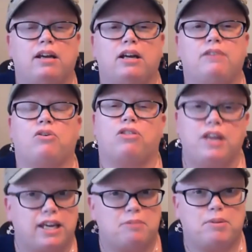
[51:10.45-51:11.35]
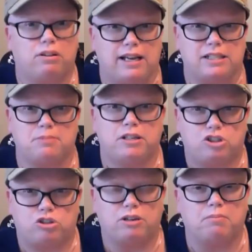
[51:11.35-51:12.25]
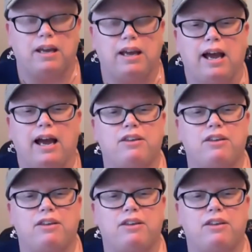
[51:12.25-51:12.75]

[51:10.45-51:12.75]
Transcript: If you're thinking about a last minute trip, I